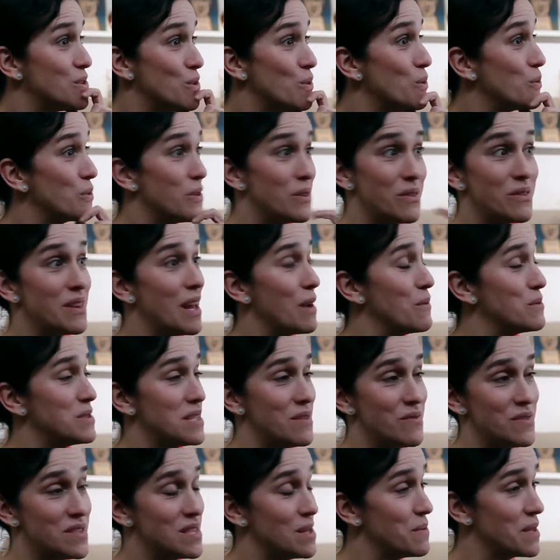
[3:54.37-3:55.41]
or that was
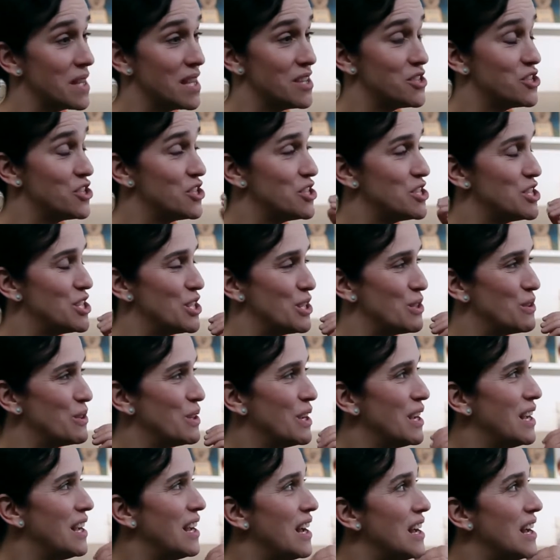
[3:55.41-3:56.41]
even something I should do,